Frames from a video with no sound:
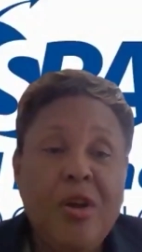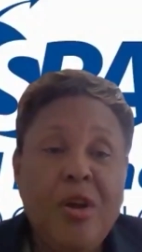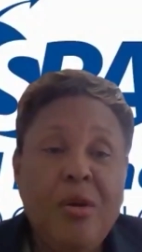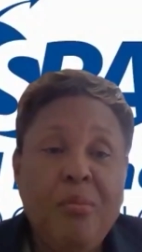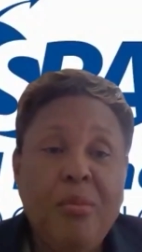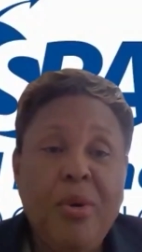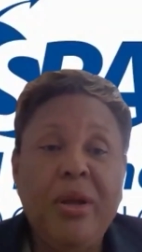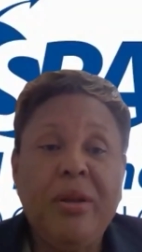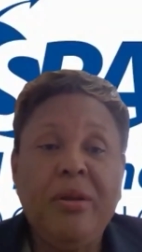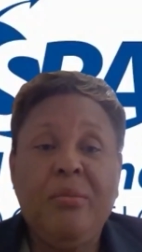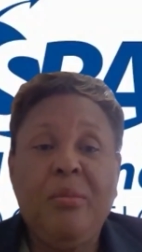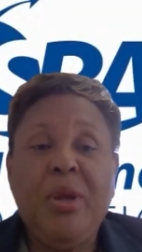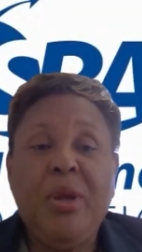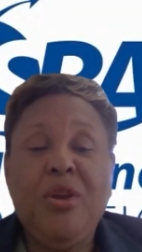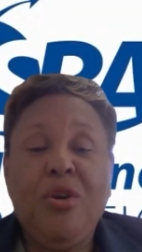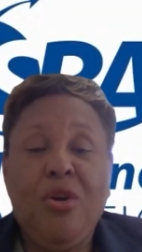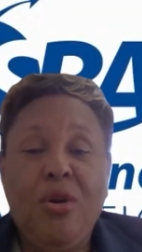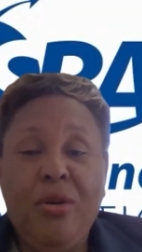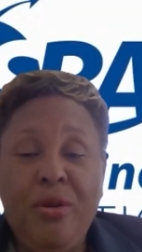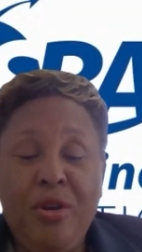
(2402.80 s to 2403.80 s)
but I mean,
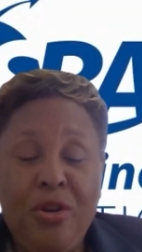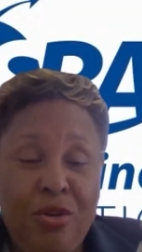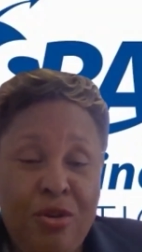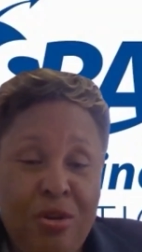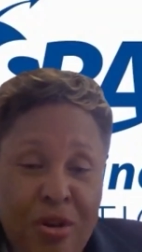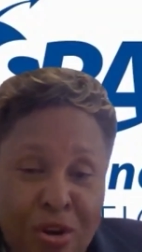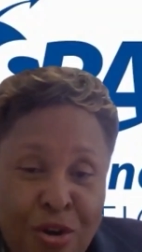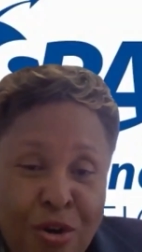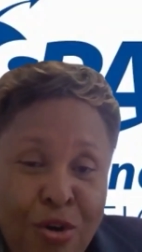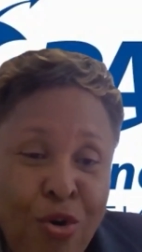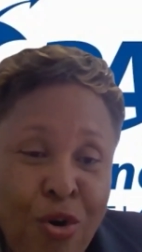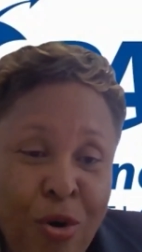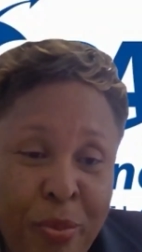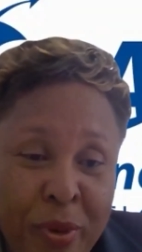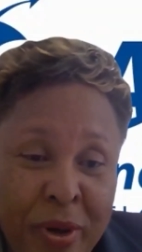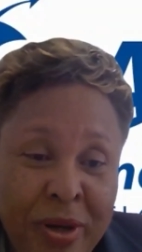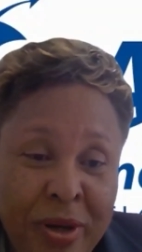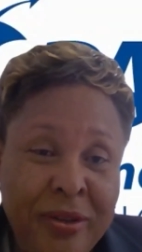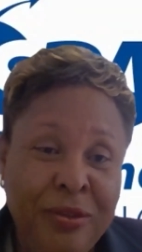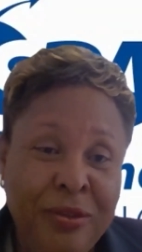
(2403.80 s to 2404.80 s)
you're
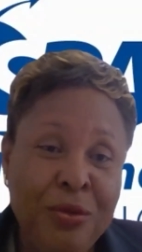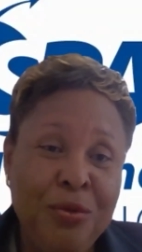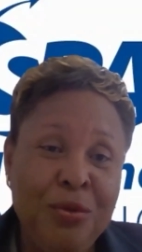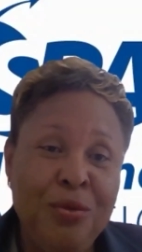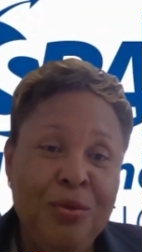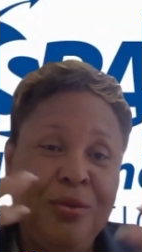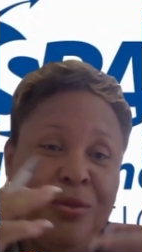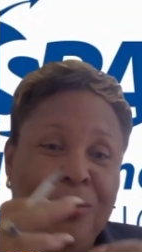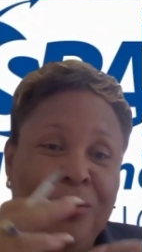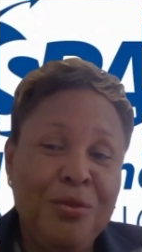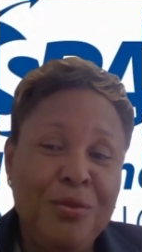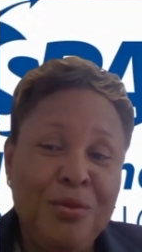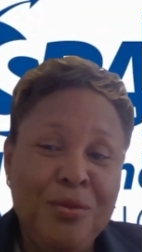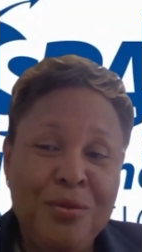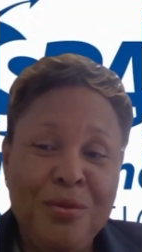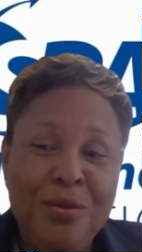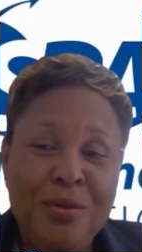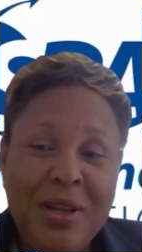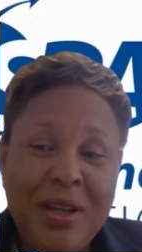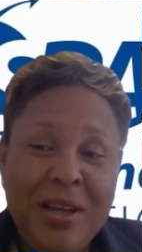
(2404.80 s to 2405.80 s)
open
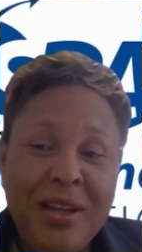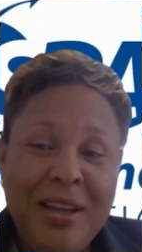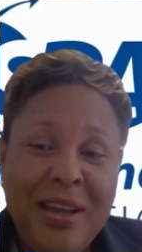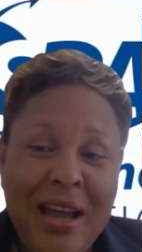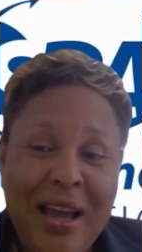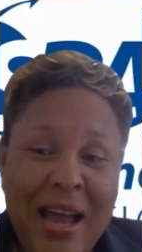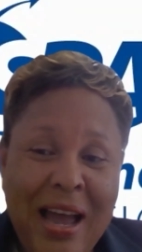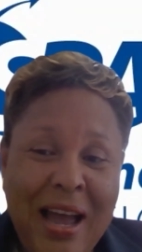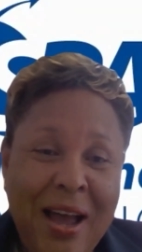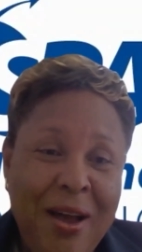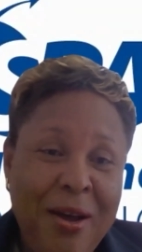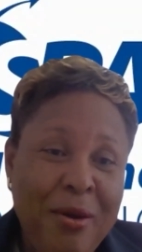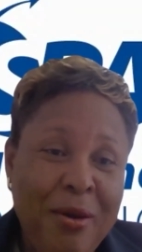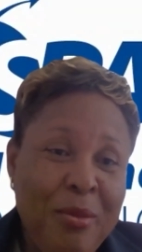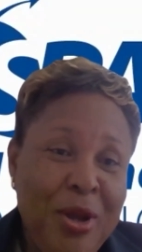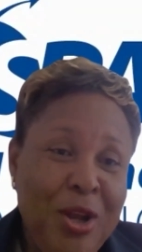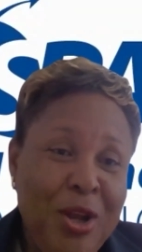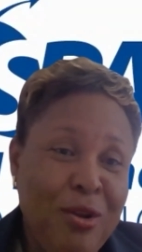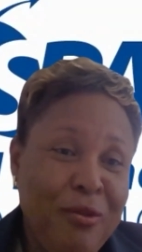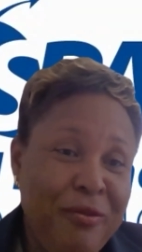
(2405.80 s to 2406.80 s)
to
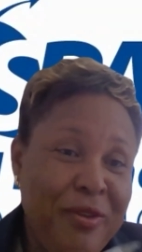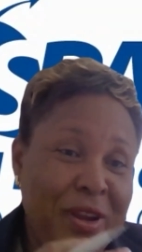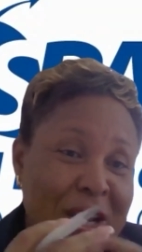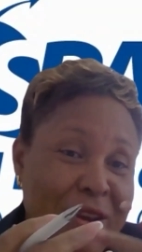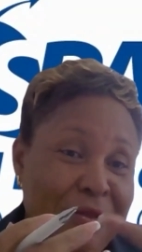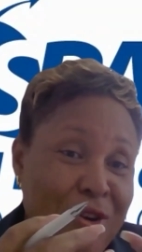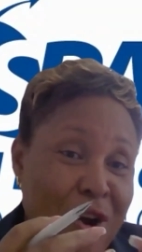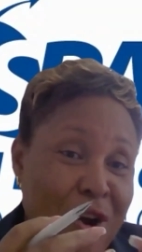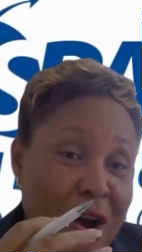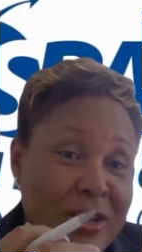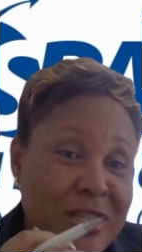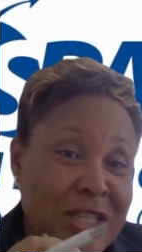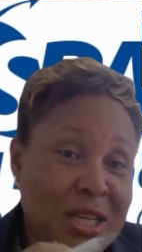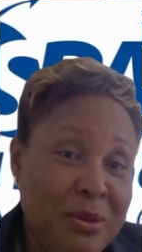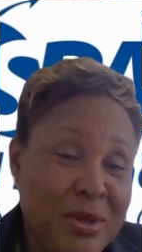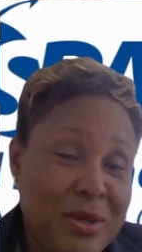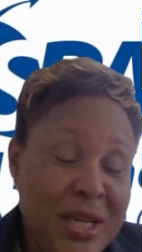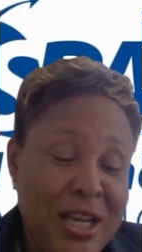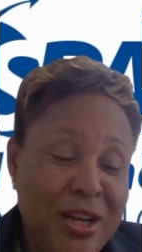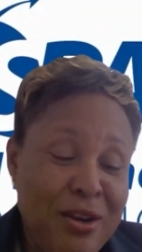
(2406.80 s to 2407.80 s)
innovative
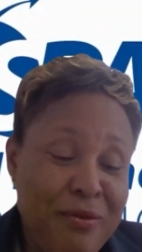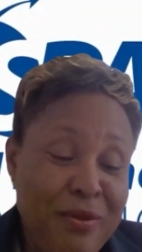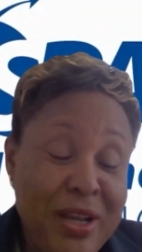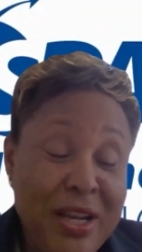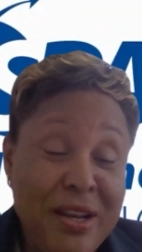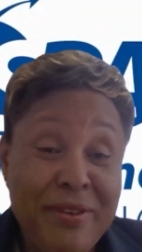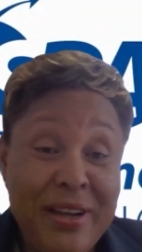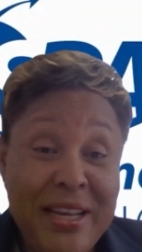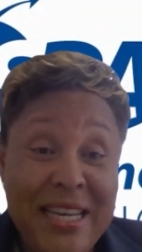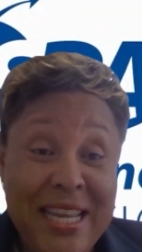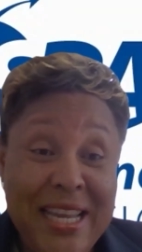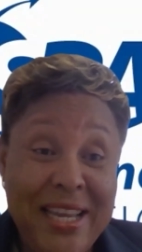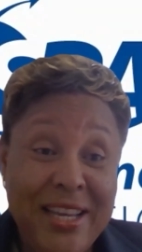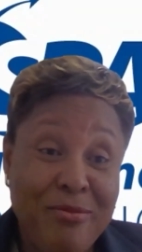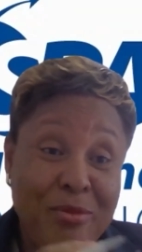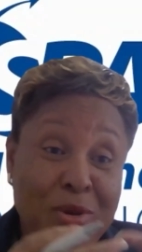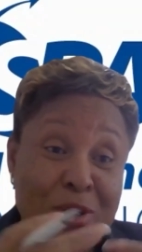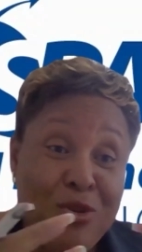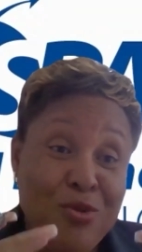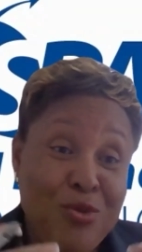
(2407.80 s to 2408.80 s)
concepts and innovative ideas.
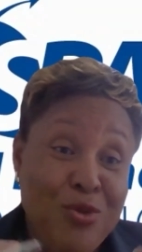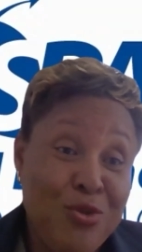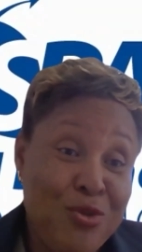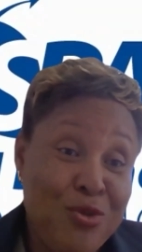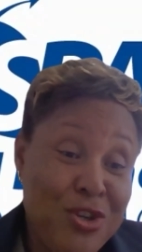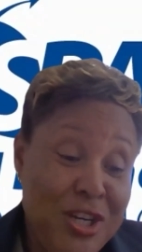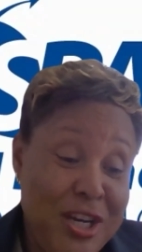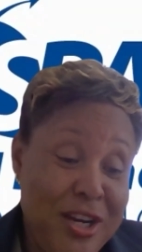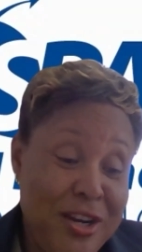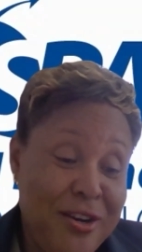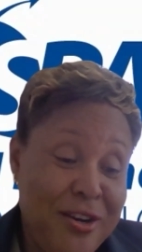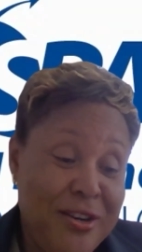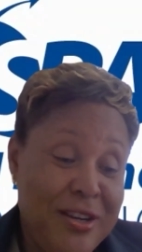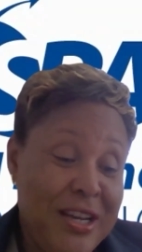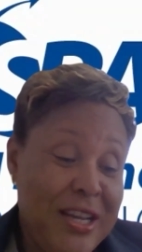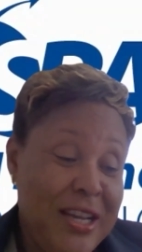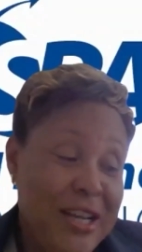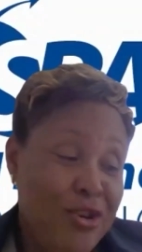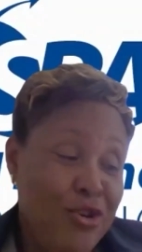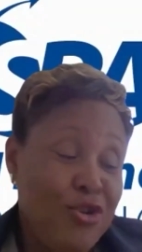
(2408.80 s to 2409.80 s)
I mean, you shared
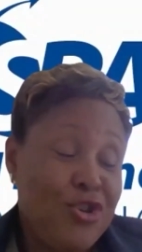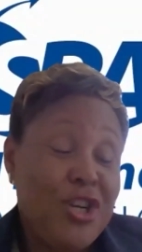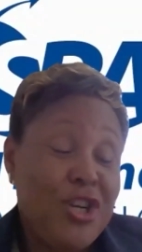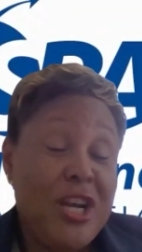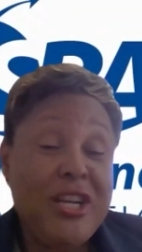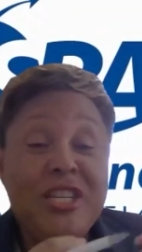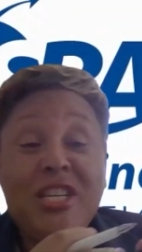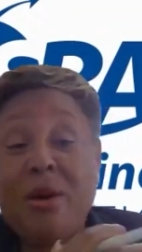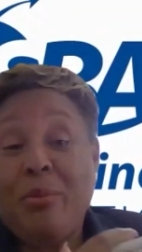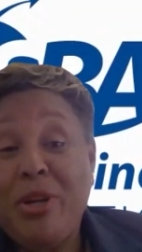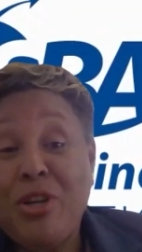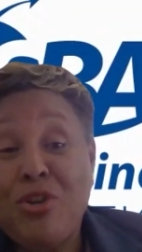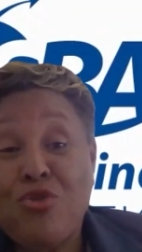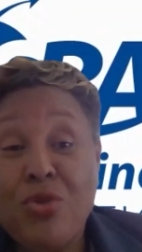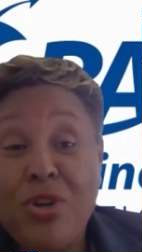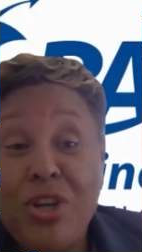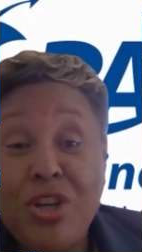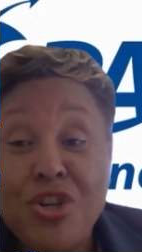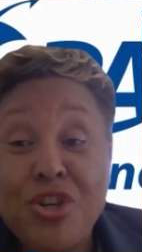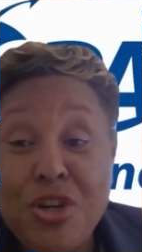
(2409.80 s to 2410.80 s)
some of the
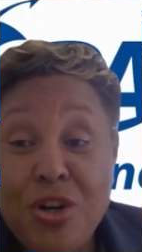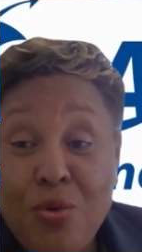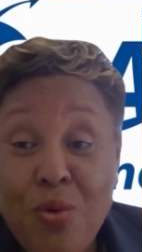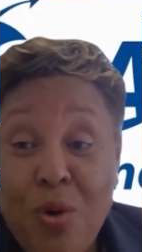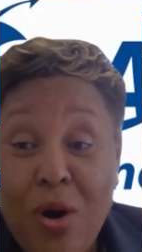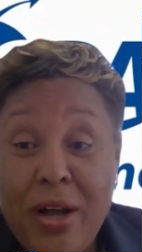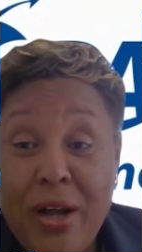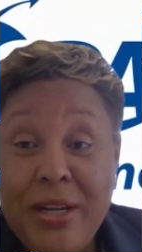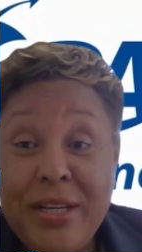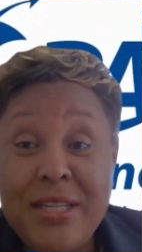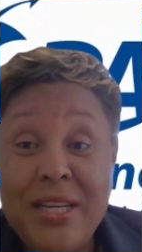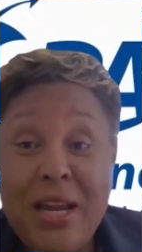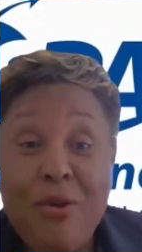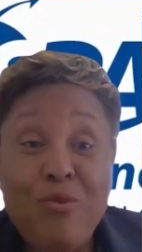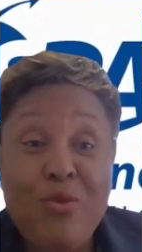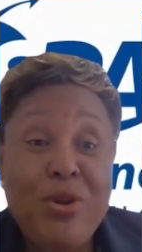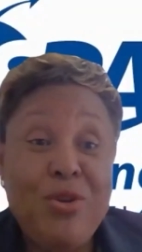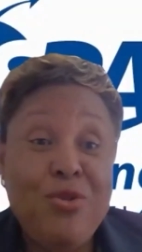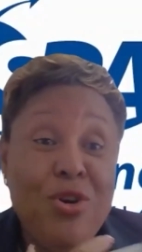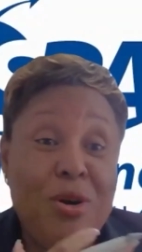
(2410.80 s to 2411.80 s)
traditional ones
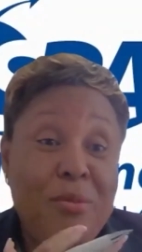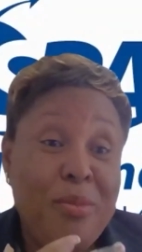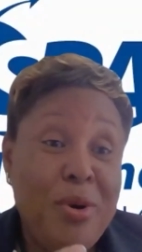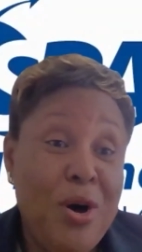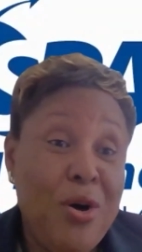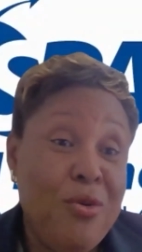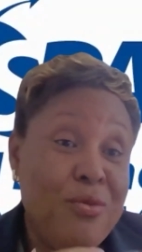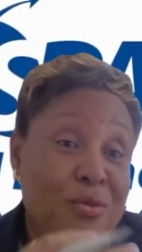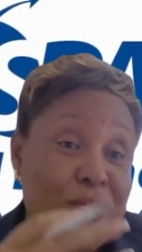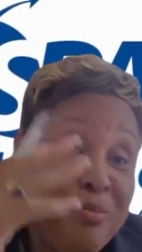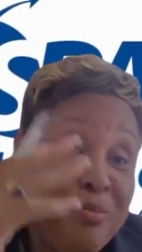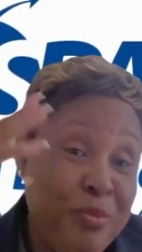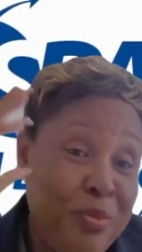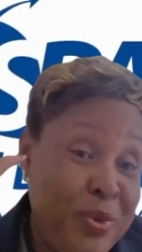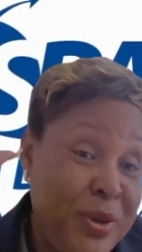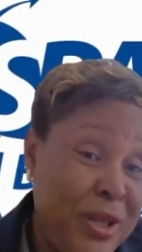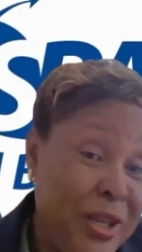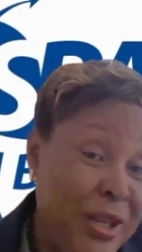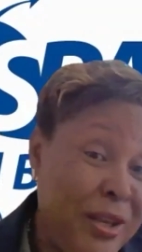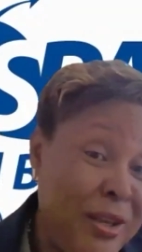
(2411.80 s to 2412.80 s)
that we know about,
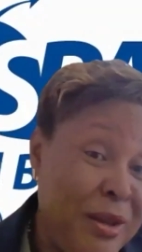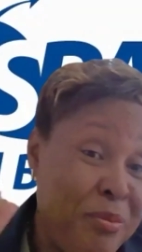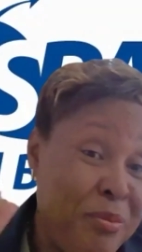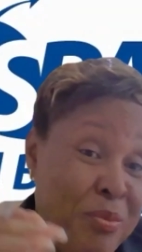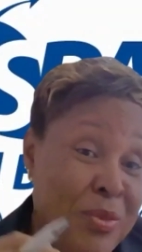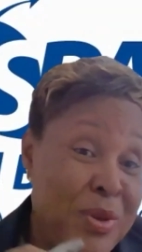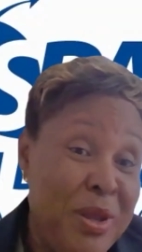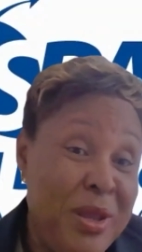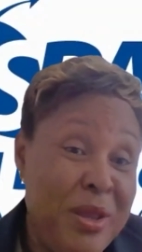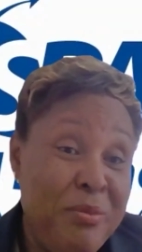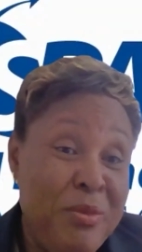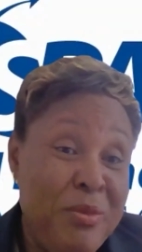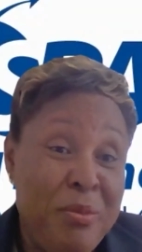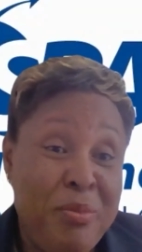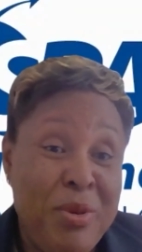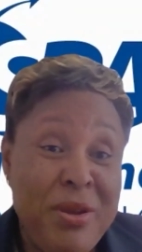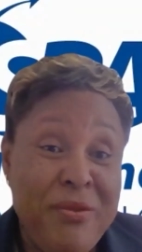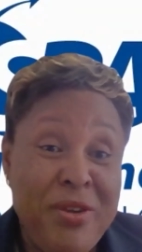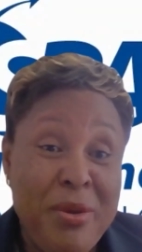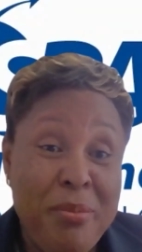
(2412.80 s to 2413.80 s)
putting the
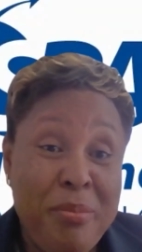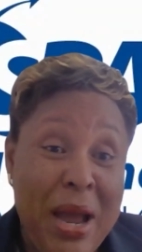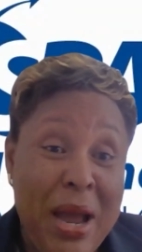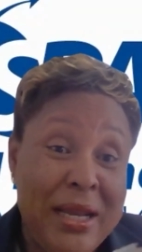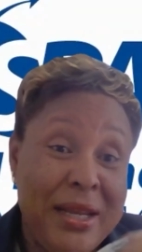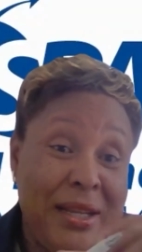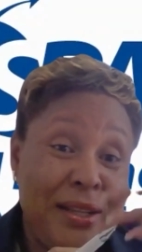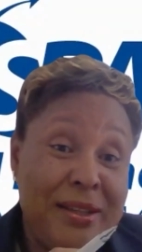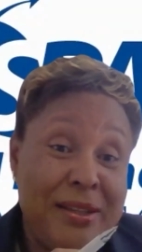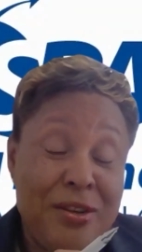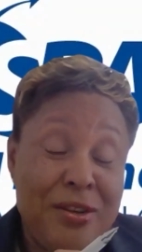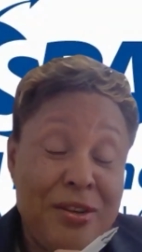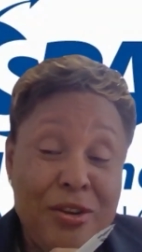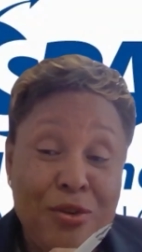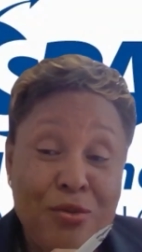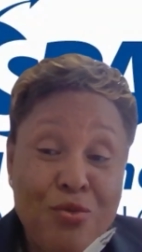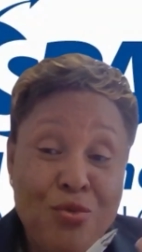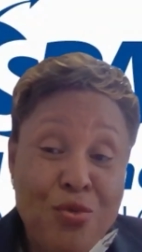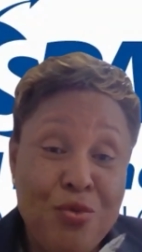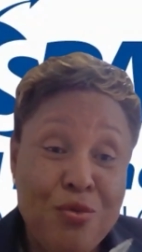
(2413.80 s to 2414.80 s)
PV panels on
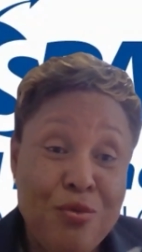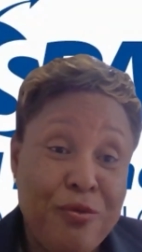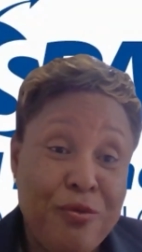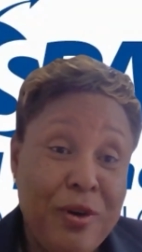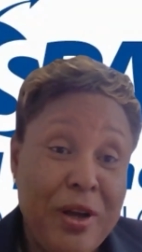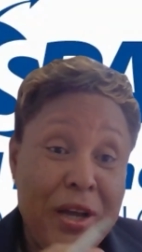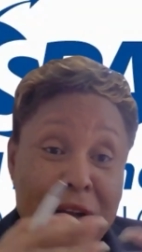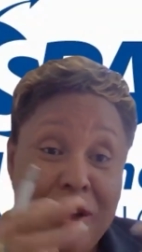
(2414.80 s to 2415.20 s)
your roof,